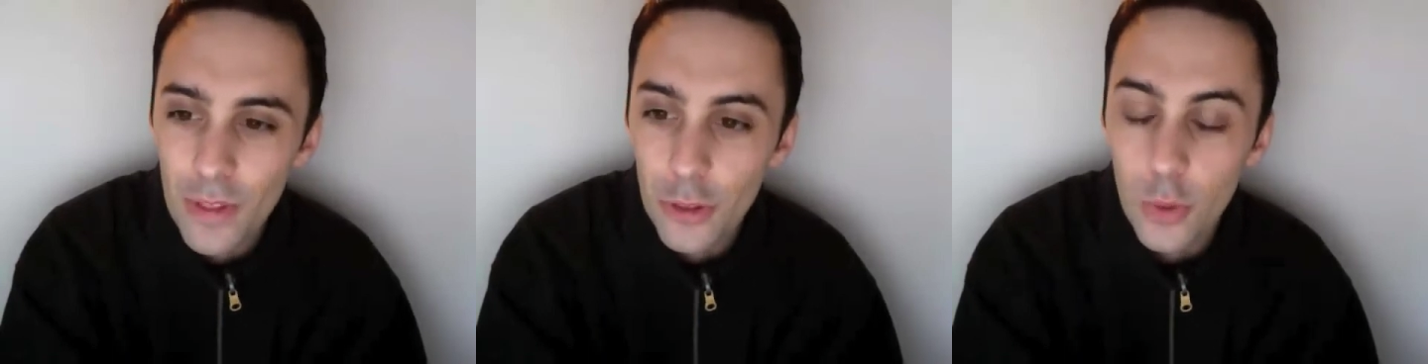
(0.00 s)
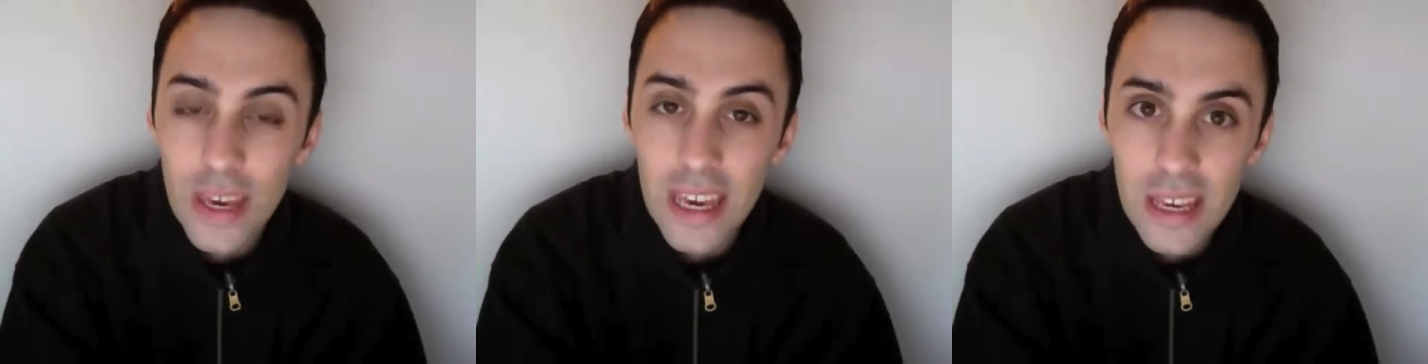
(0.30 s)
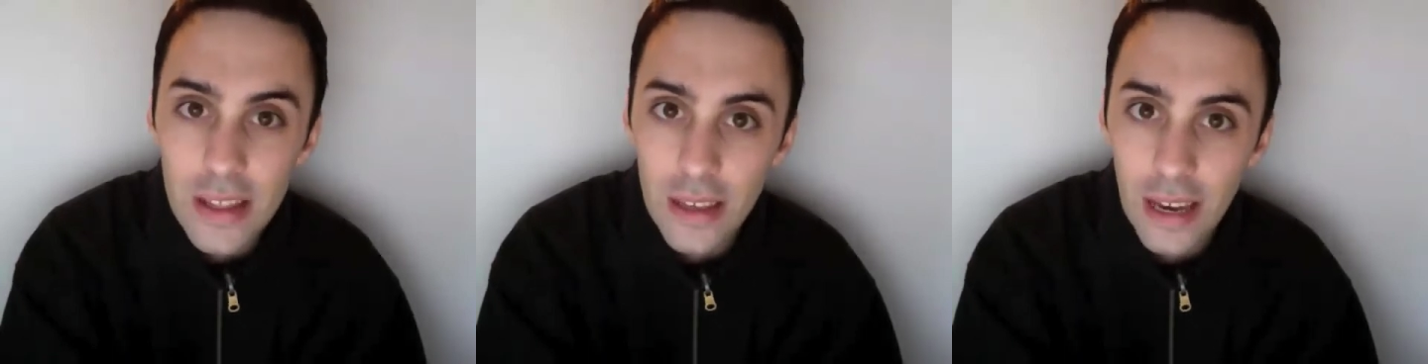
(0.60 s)
to
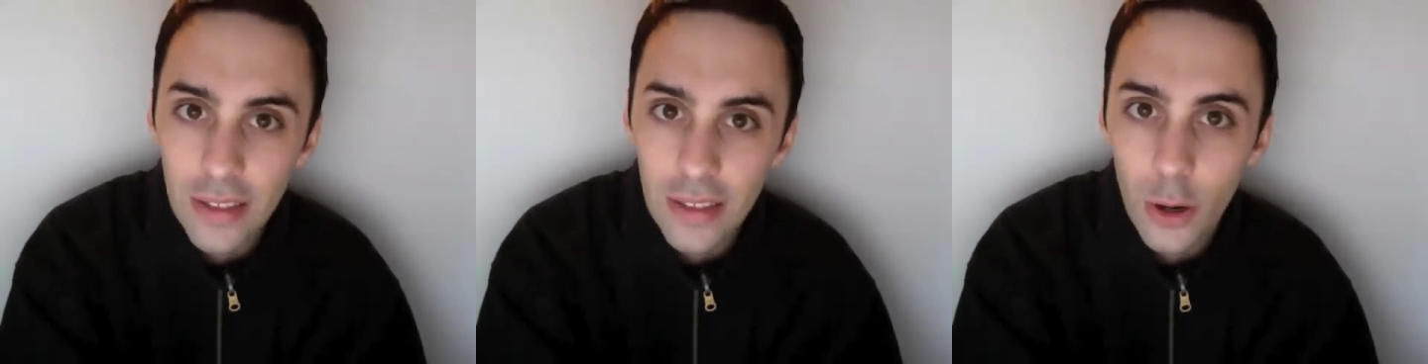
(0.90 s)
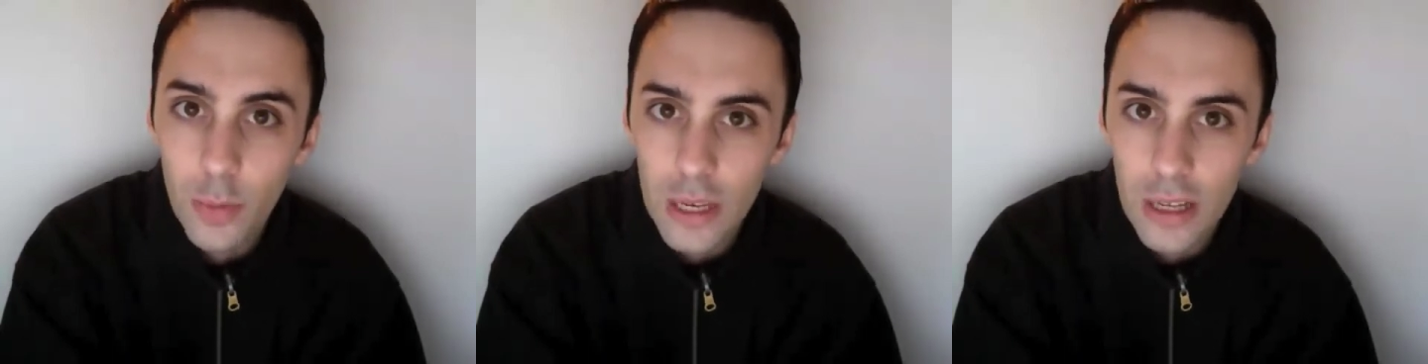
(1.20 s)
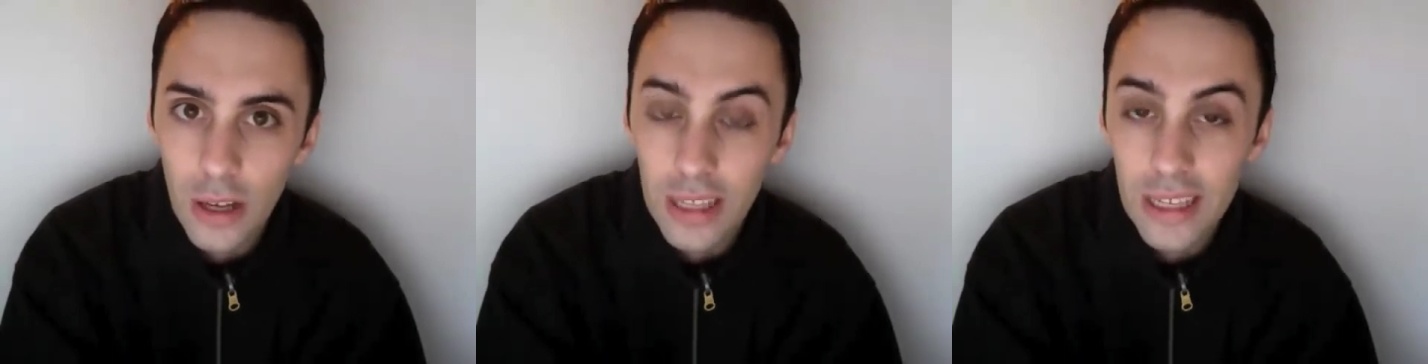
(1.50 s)
eat, and there'll be
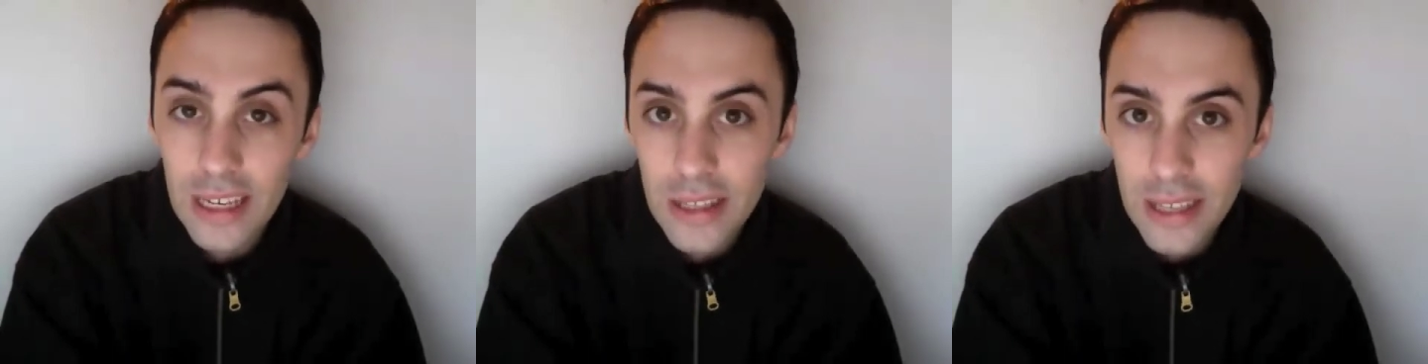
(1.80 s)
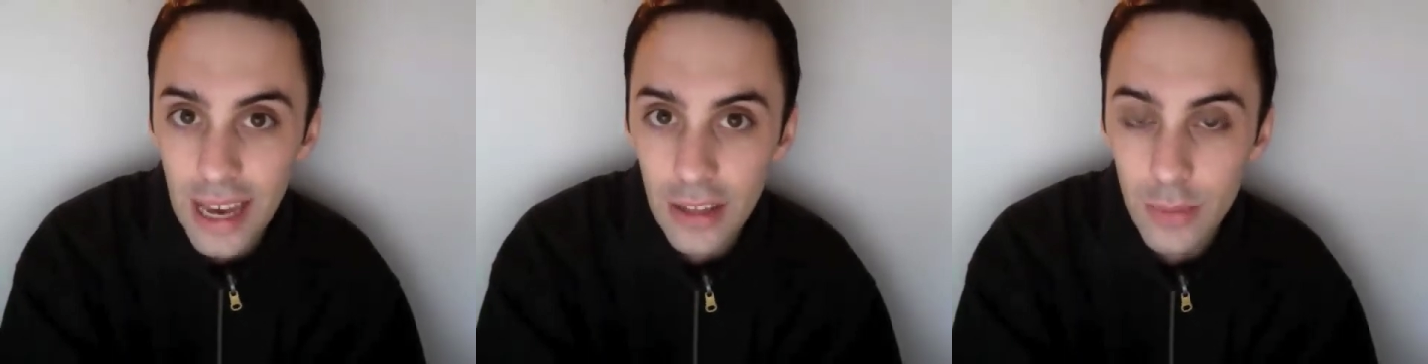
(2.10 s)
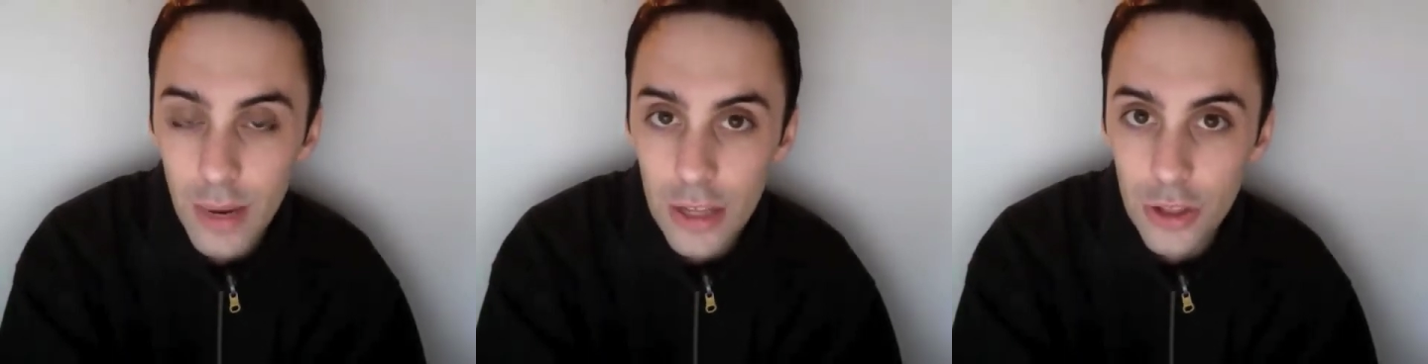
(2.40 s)
like an eating
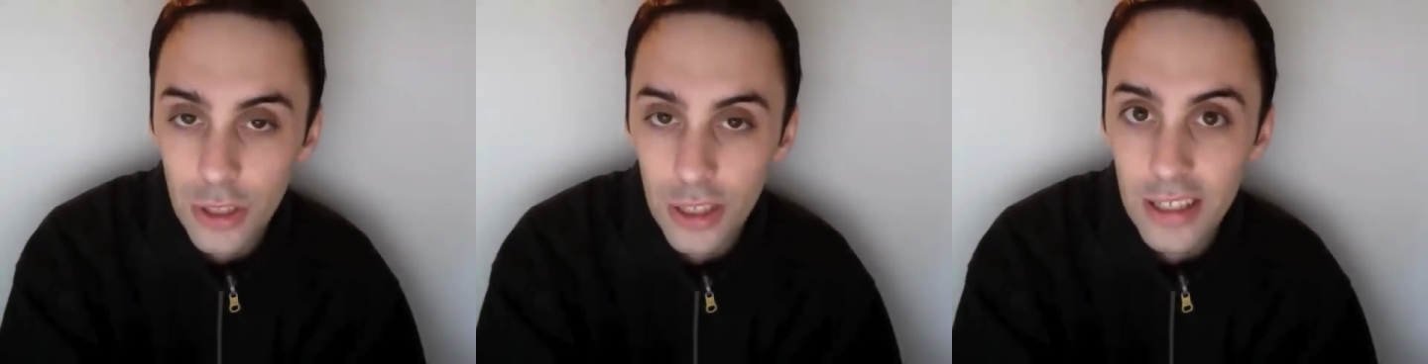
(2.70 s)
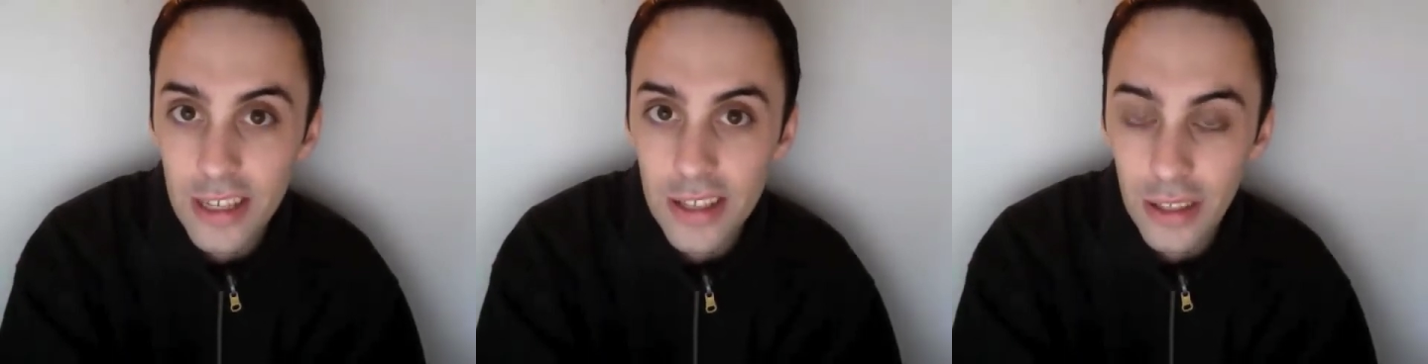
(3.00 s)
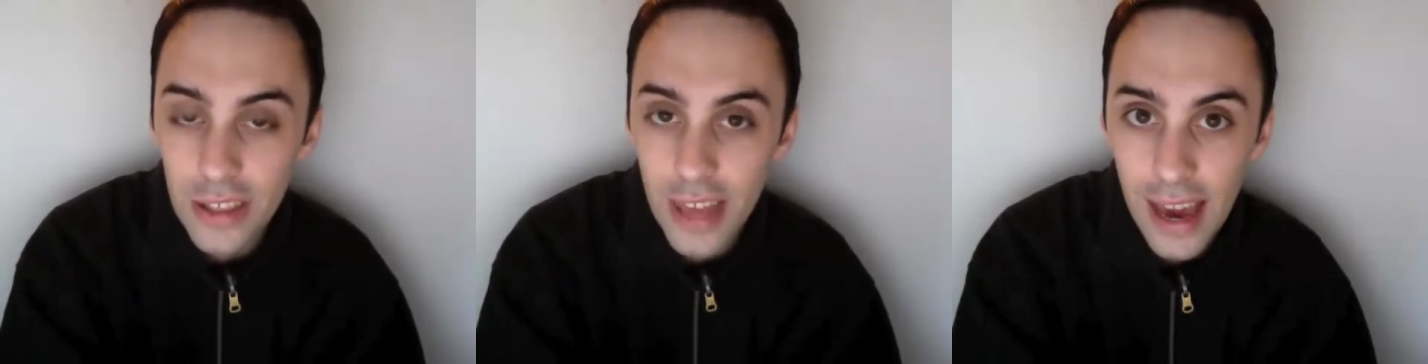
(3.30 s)
animation and eating
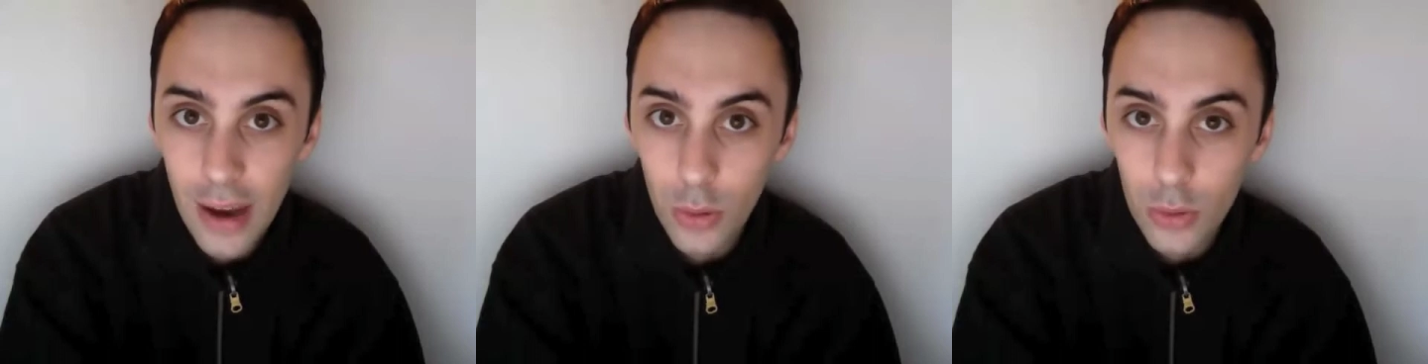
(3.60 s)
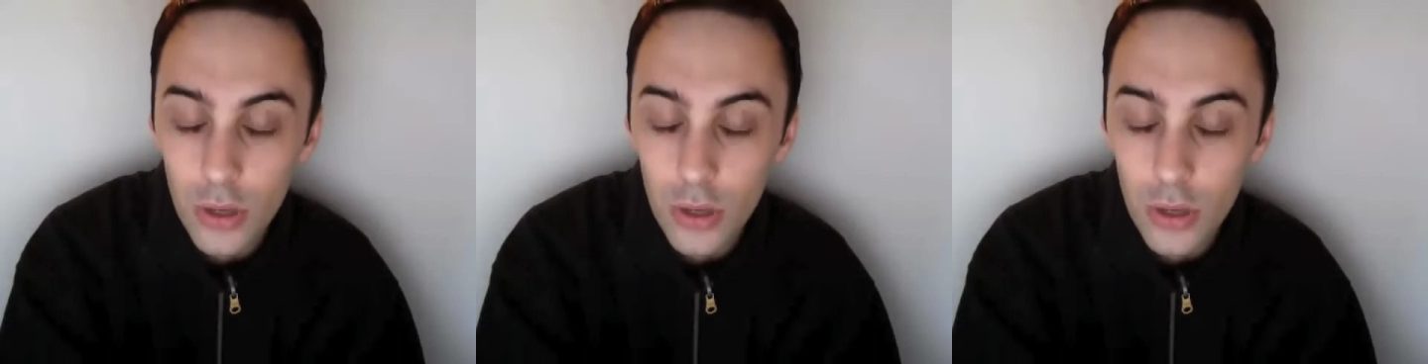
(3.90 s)
sound.